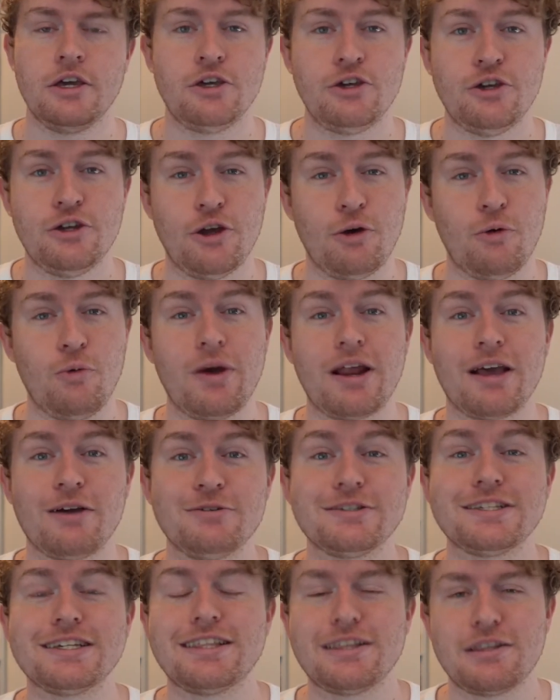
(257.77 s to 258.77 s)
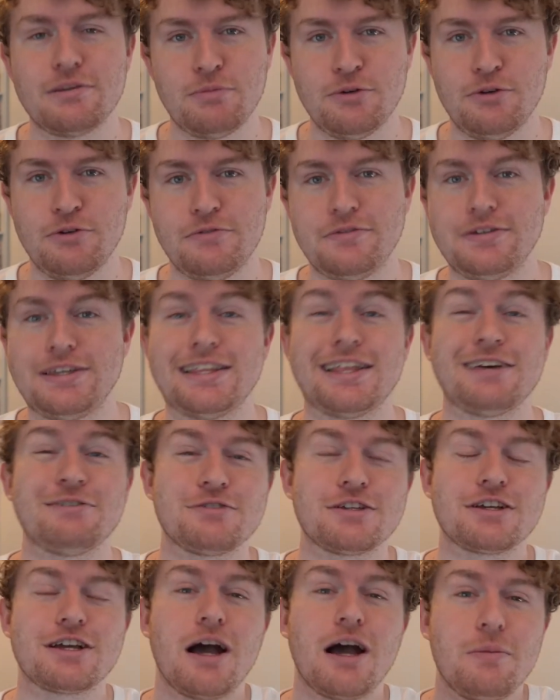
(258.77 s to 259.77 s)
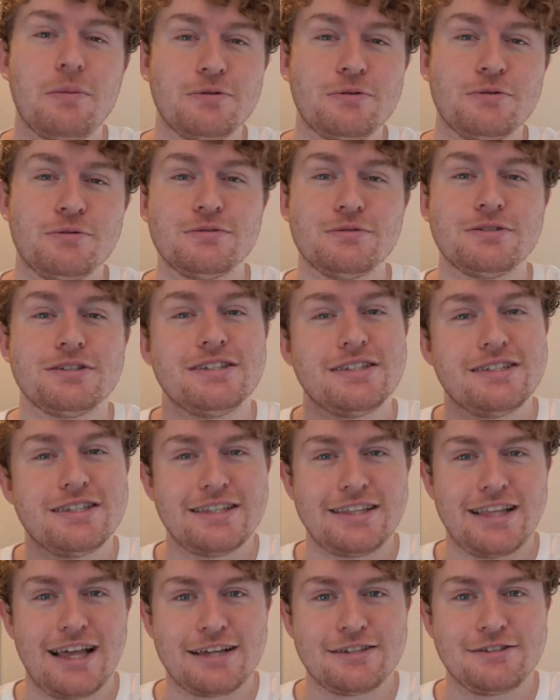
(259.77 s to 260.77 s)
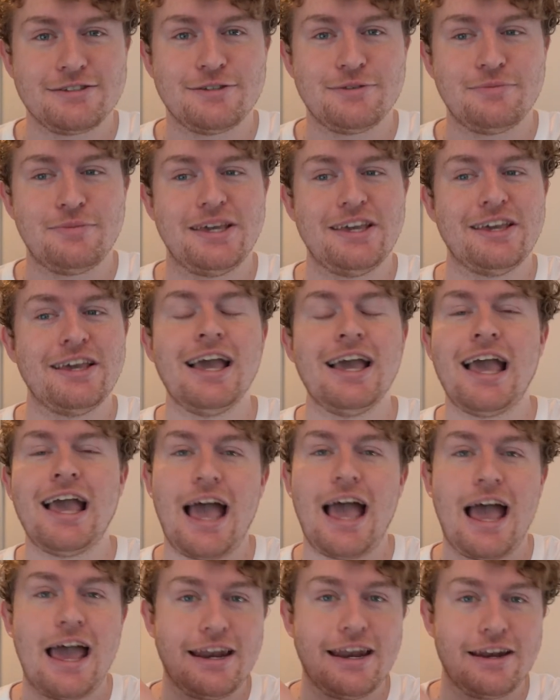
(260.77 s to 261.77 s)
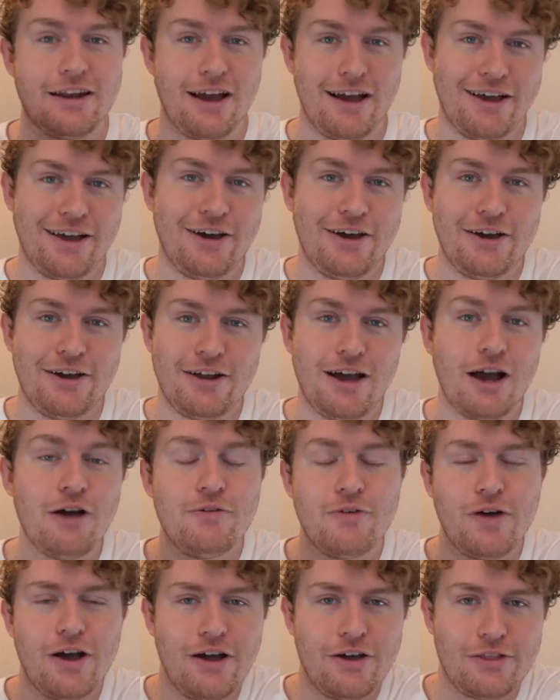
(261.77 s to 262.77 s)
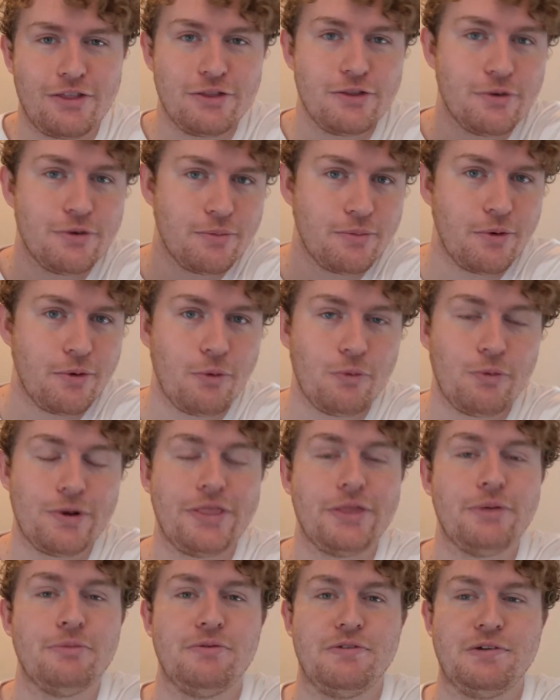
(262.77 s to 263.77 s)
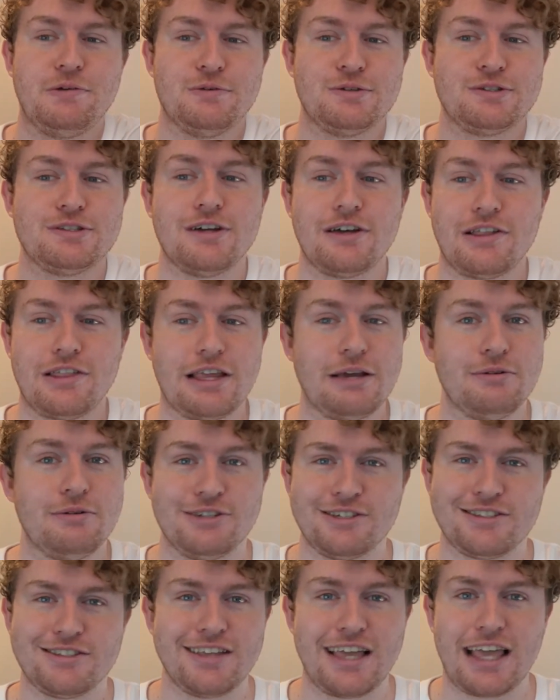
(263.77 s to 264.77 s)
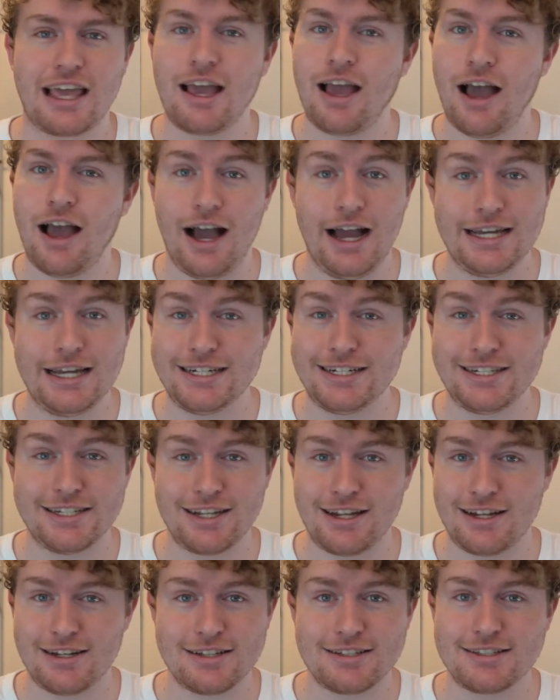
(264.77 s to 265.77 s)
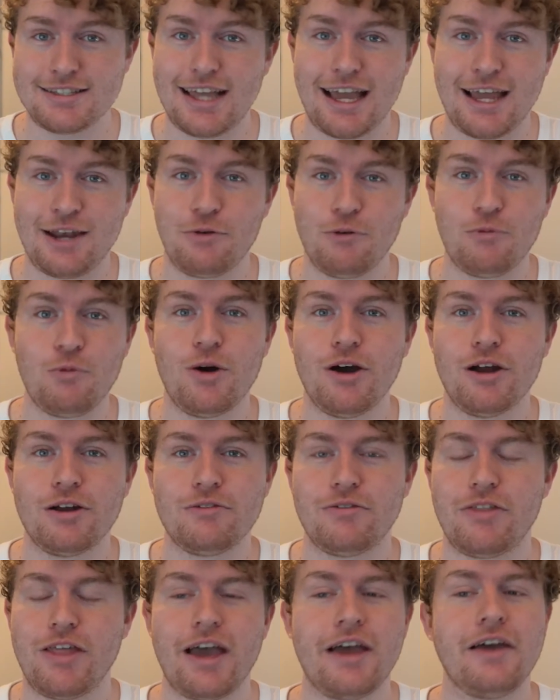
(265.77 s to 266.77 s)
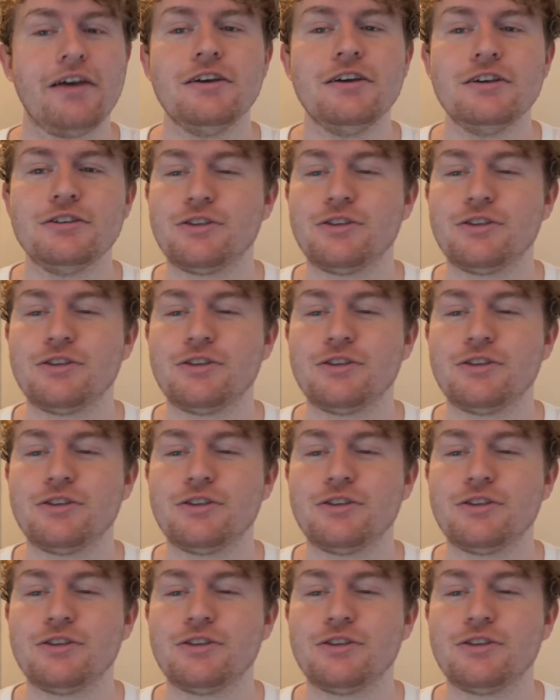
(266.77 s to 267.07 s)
You know, when I was in the movie, there was a couple sitting next to me, and I overheard them when the movie was done. They were just like, I didn't understand a word of that.